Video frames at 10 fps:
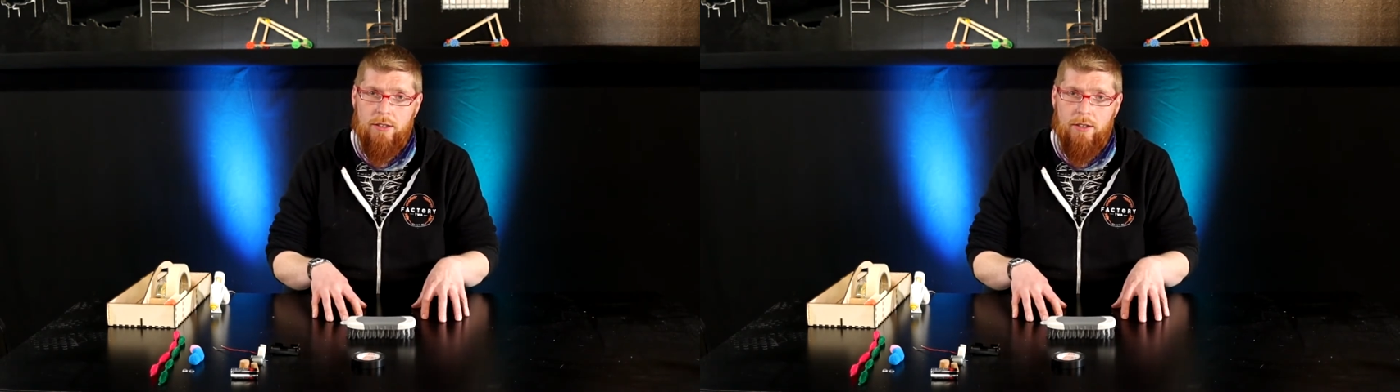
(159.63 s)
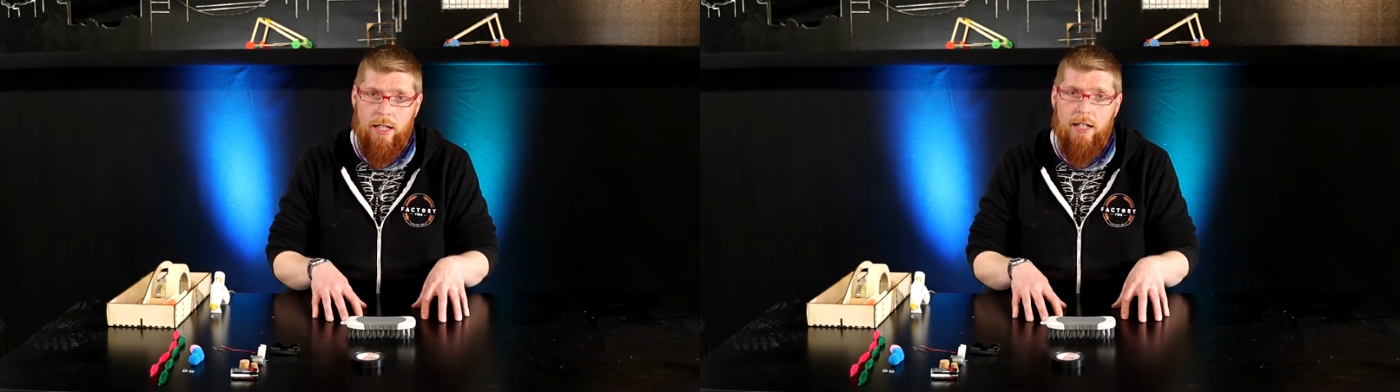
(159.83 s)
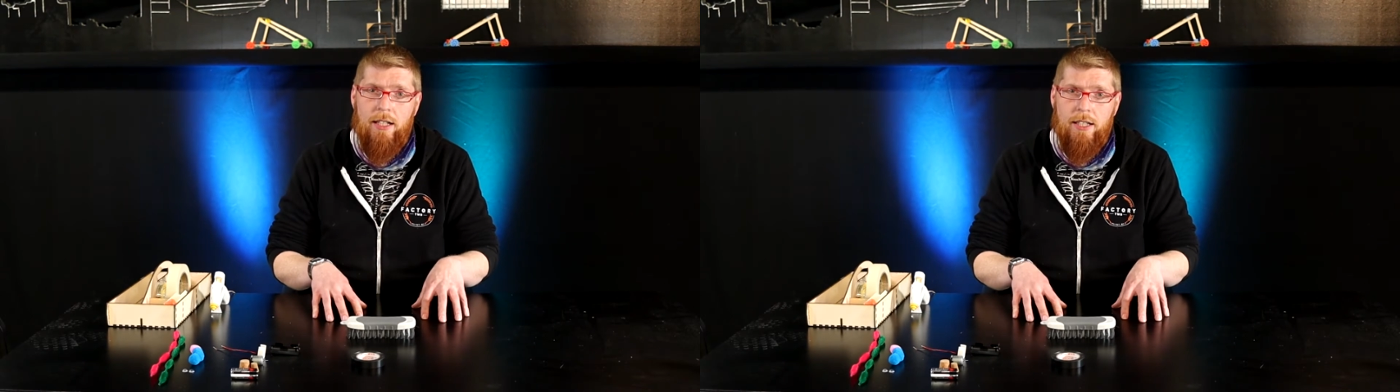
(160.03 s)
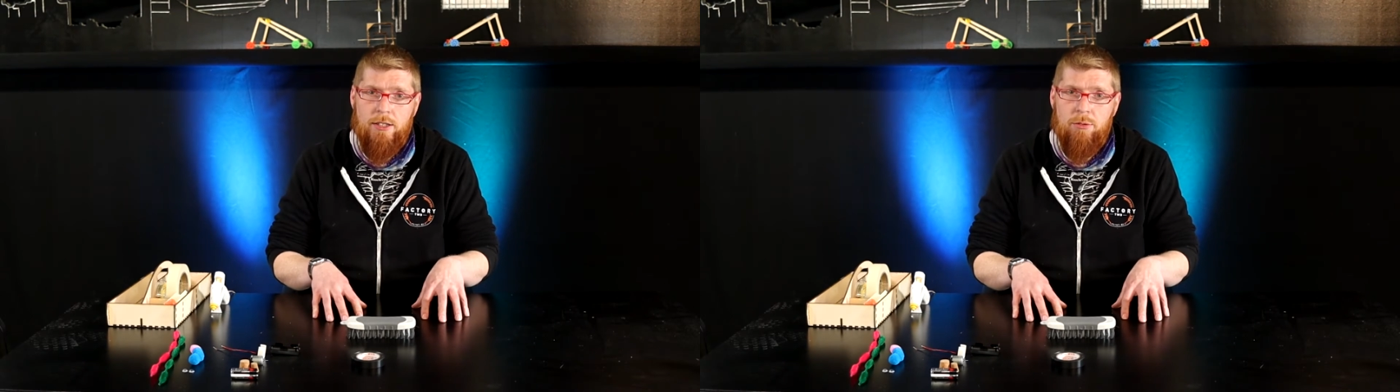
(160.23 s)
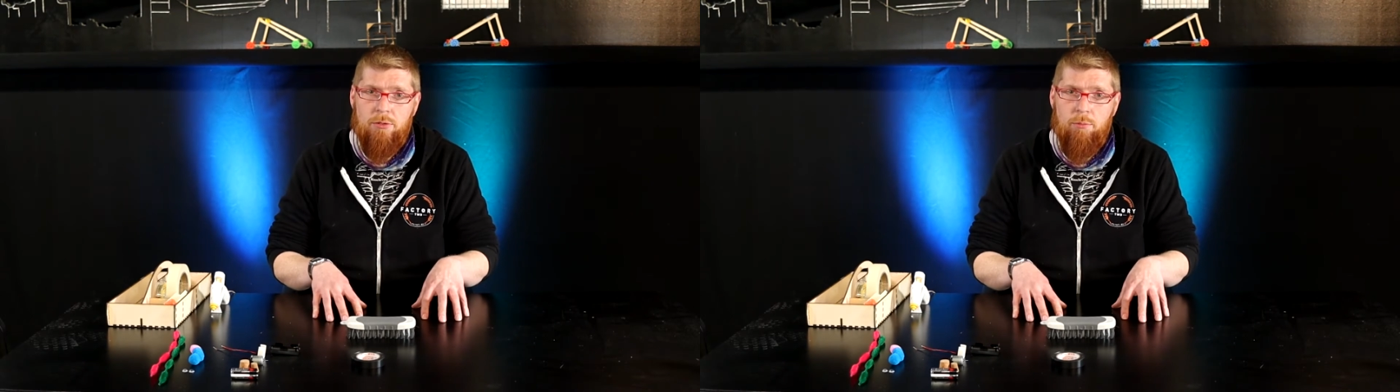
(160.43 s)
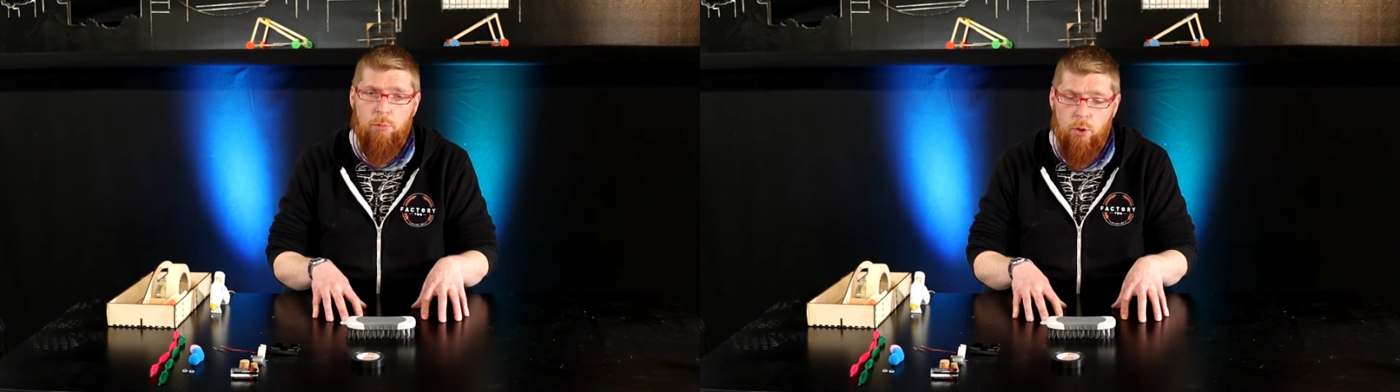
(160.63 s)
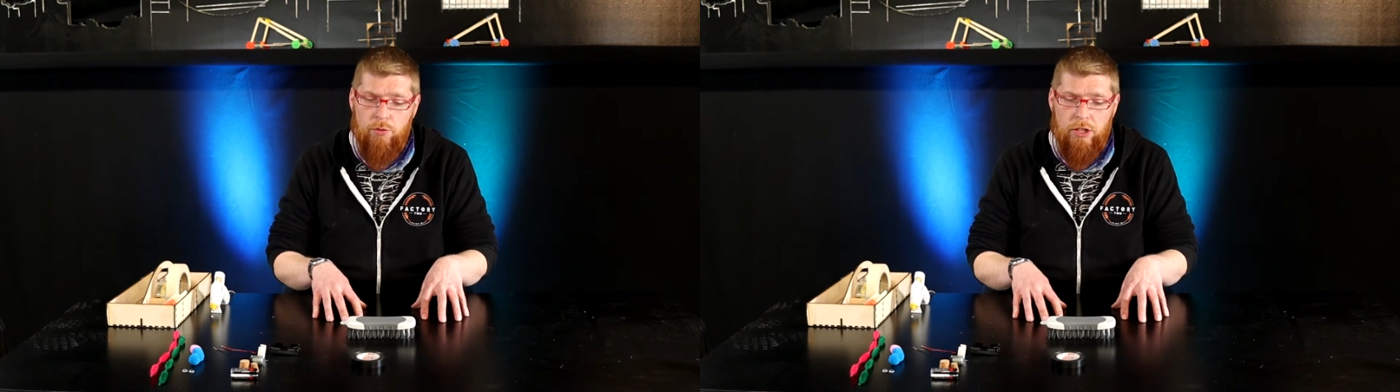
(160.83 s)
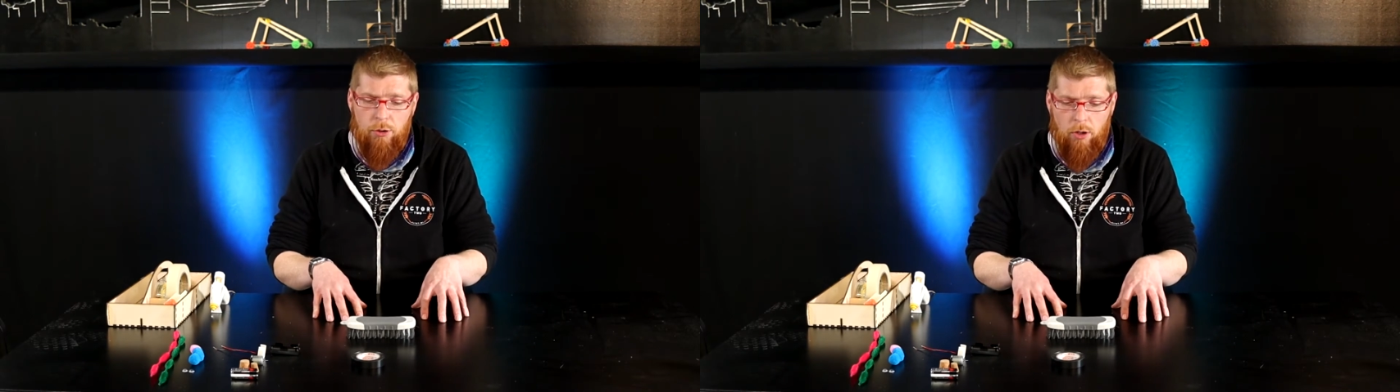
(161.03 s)
that it's
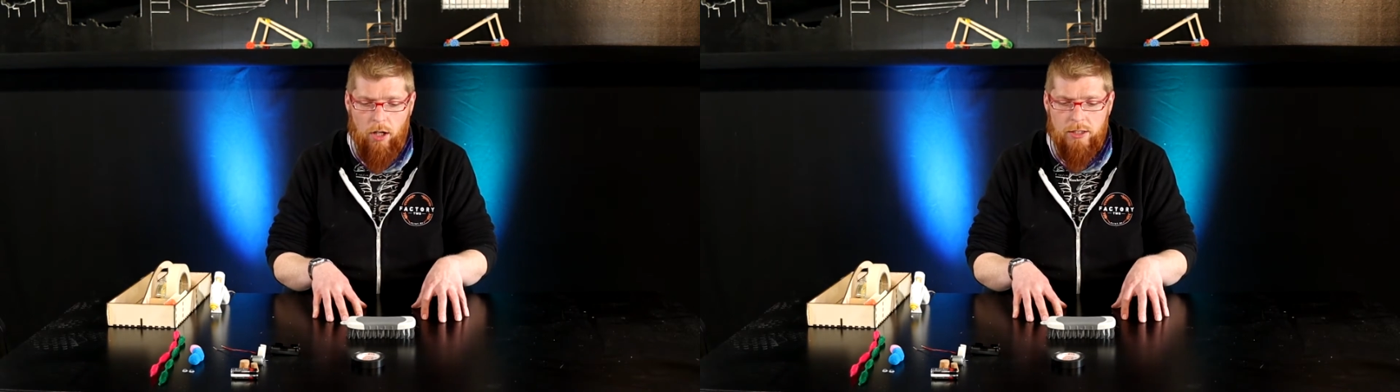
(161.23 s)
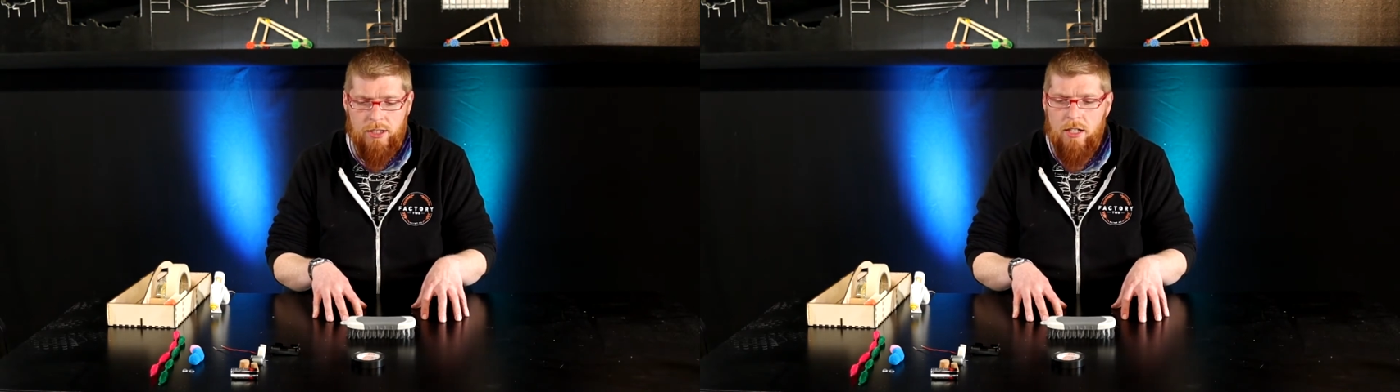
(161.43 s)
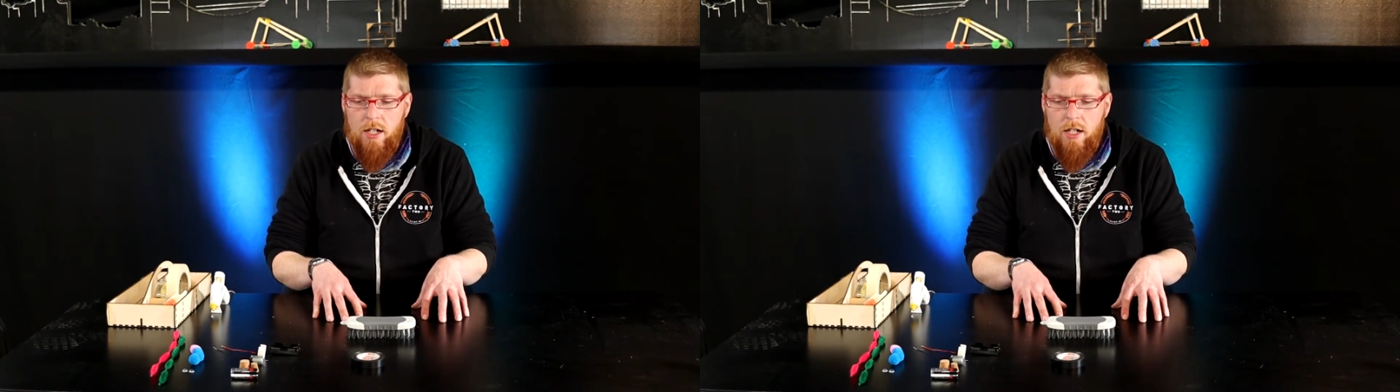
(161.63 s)
moving across